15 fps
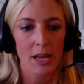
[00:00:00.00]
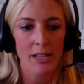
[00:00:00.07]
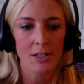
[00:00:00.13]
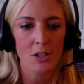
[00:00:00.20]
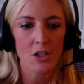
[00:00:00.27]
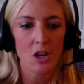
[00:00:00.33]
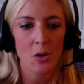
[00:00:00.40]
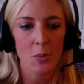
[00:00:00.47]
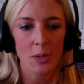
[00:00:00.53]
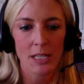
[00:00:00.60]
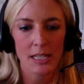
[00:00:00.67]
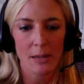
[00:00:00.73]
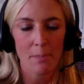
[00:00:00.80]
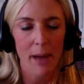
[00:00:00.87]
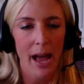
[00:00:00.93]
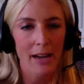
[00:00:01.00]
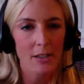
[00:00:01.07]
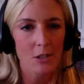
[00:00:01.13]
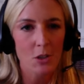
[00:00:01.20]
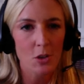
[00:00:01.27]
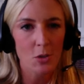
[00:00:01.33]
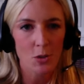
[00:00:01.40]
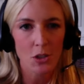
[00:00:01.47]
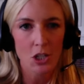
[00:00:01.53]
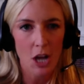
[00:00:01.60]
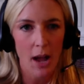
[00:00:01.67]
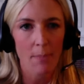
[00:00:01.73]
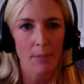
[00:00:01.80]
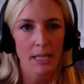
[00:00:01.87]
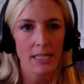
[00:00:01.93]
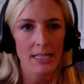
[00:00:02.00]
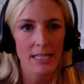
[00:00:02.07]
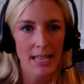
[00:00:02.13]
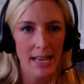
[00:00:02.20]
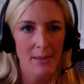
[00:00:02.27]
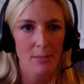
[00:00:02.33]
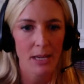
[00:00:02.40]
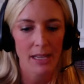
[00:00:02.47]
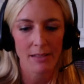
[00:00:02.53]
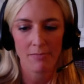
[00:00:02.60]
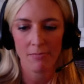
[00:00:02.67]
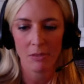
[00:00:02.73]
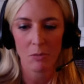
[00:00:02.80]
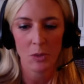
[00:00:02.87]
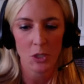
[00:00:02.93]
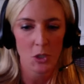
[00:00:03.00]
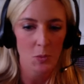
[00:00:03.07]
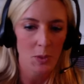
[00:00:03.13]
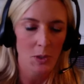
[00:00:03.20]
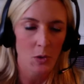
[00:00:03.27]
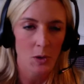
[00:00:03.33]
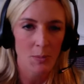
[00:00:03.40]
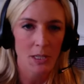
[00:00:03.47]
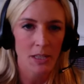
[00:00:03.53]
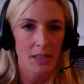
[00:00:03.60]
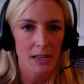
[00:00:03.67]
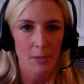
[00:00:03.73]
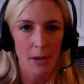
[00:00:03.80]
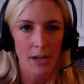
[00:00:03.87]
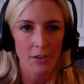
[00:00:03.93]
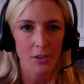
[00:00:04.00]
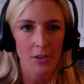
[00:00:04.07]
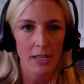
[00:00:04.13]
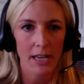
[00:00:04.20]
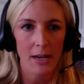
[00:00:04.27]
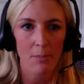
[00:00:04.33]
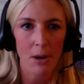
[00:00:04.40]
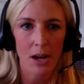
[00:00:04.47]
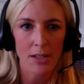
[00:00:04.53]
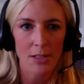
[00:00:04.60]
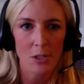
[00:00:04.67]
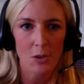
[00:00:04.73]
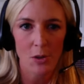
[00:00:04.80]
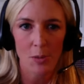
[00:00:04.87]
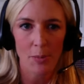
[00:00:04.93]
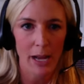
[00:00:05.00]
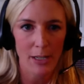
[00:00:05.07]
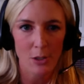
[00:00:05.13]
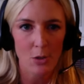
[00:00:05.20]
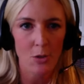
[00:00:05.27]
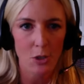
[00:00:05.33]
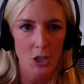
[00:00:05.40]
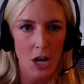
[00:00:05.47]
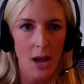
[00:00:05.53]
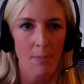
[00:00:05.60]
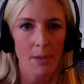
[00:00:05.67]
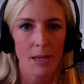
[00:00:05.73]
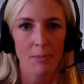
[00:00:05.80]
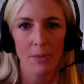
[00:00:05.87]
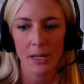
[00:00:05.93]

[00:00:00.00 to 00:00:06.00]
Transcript: And so we did a back to school shopping segment, which you wouldn't normally think about doing at a pawn store, back to school shopping.